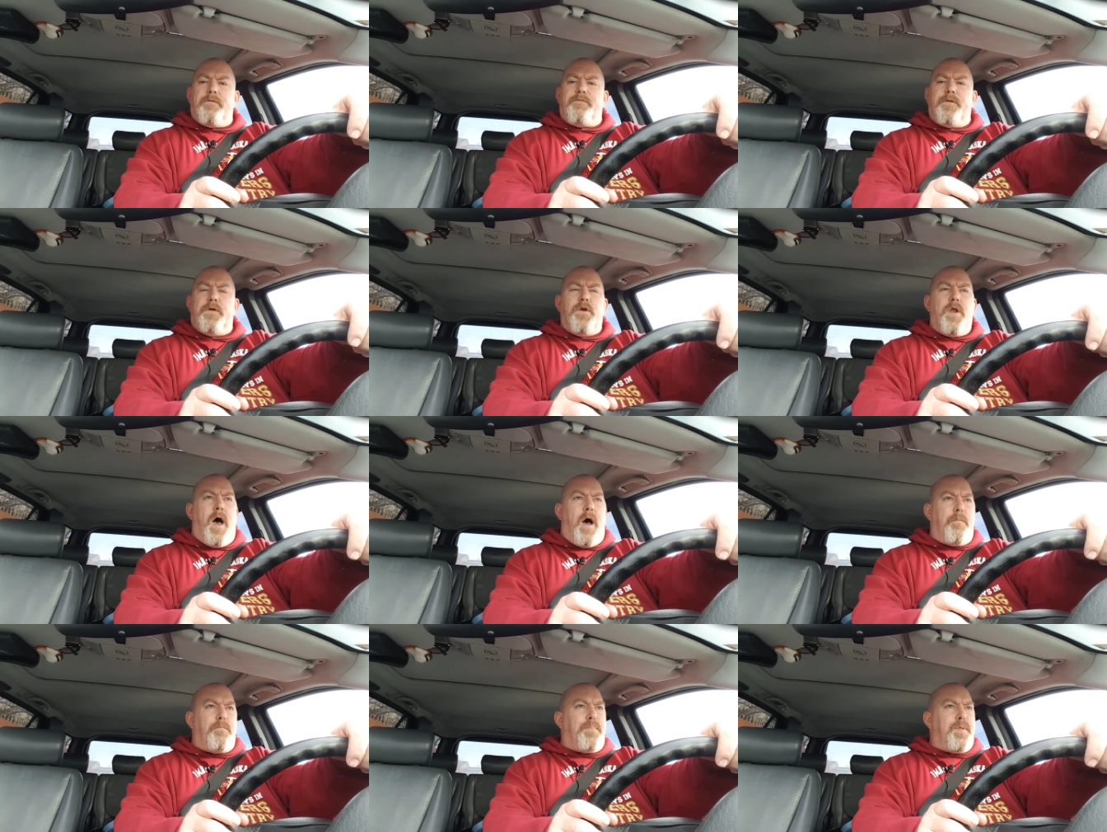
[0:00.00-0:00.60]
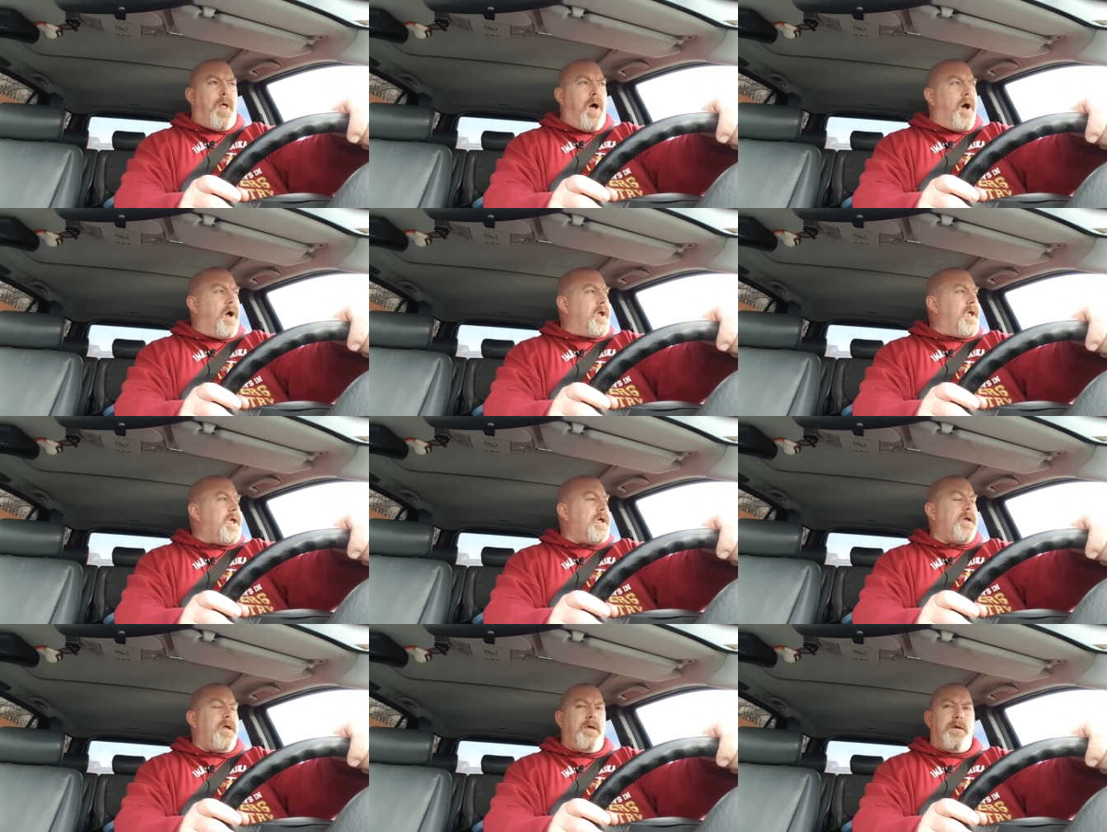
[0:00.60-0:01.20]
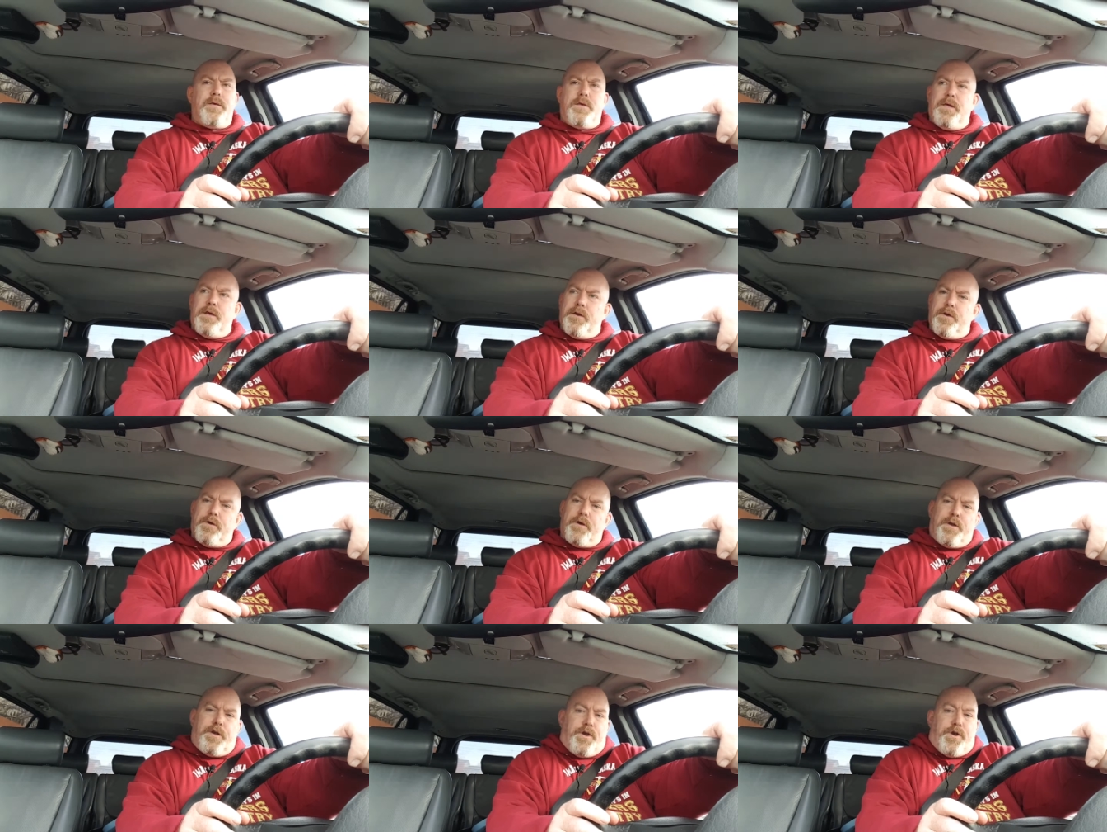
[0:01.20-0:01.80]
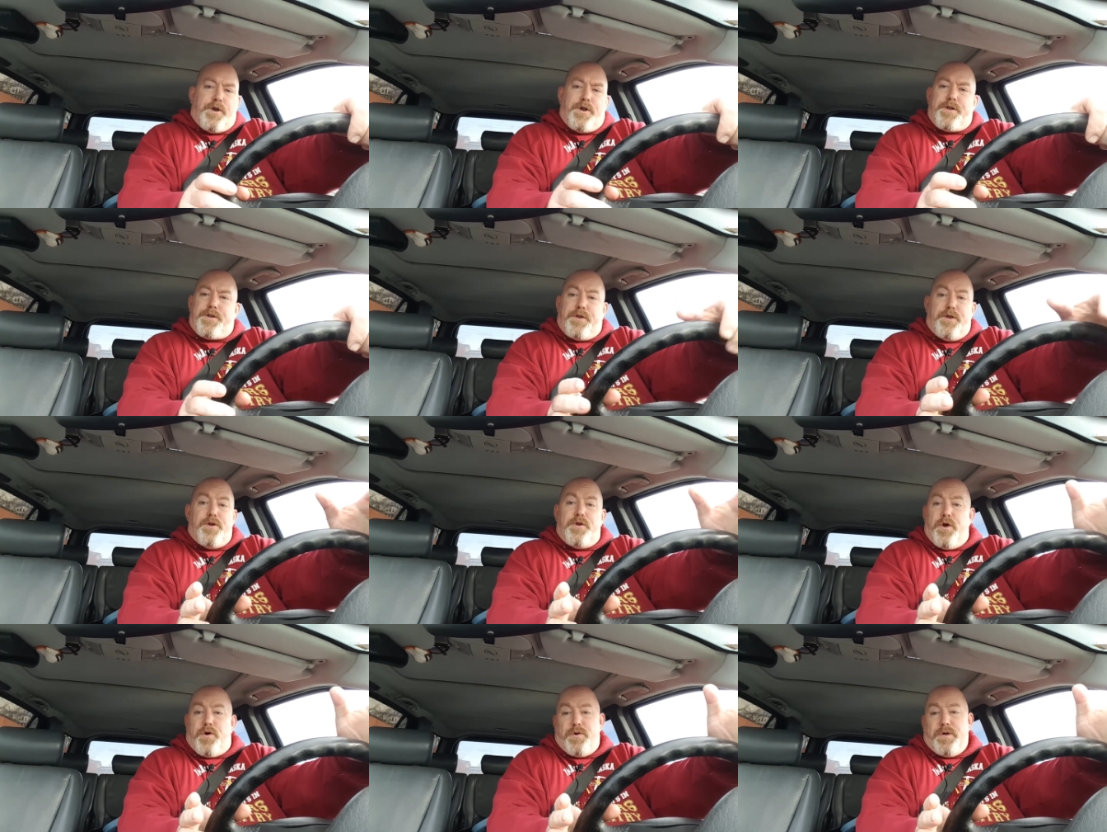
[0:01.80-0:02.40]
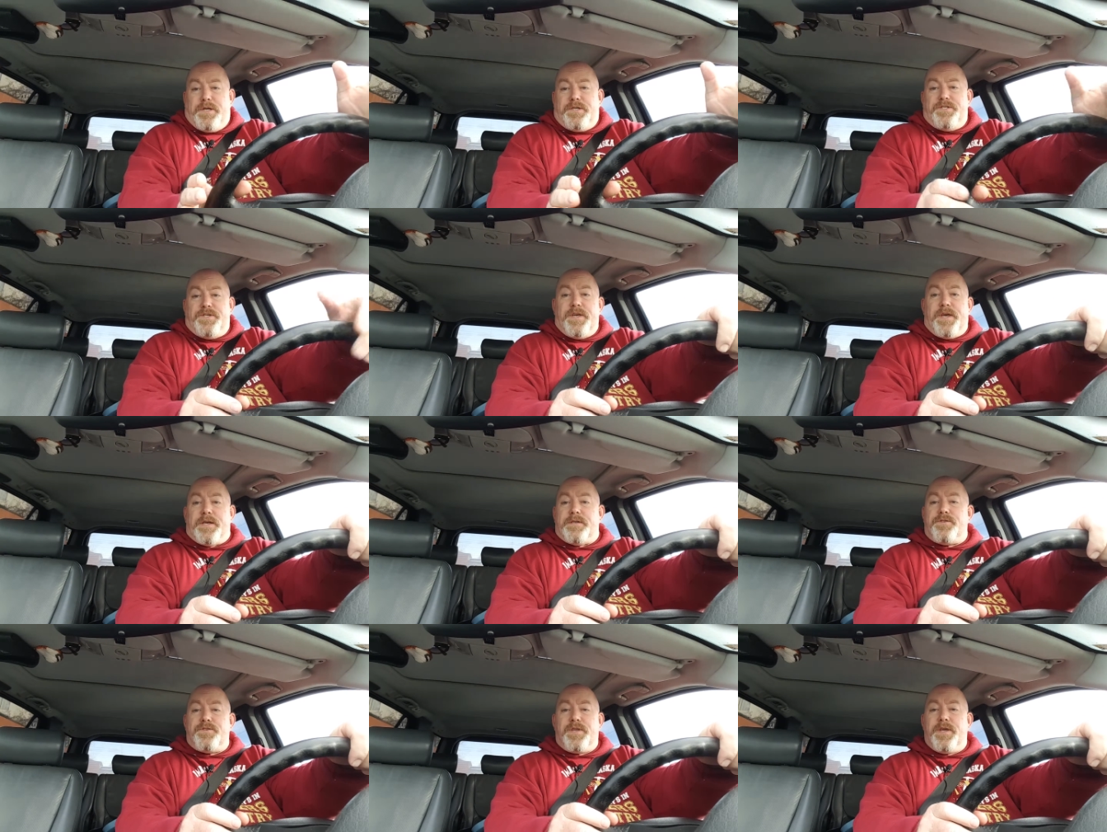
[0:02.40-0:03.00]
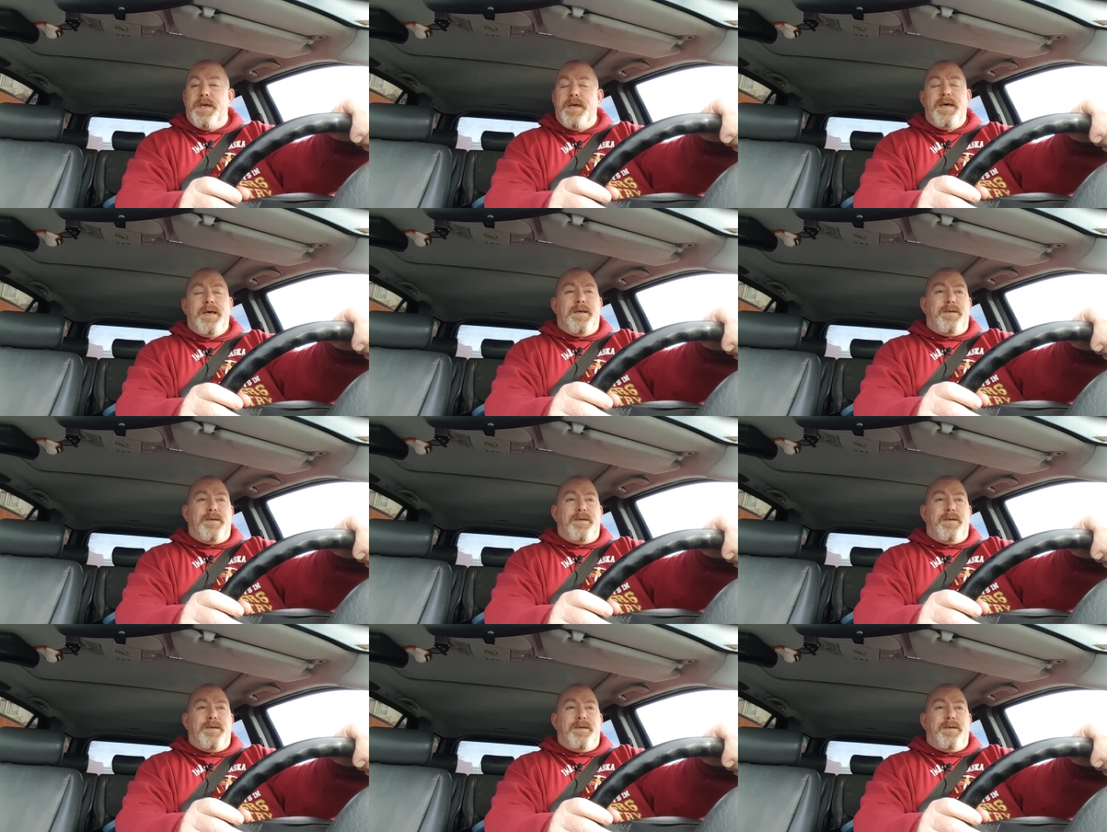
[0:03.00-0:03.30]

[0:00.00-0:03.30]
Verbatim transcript: If you're not blogging, you're, you're, you don't exist.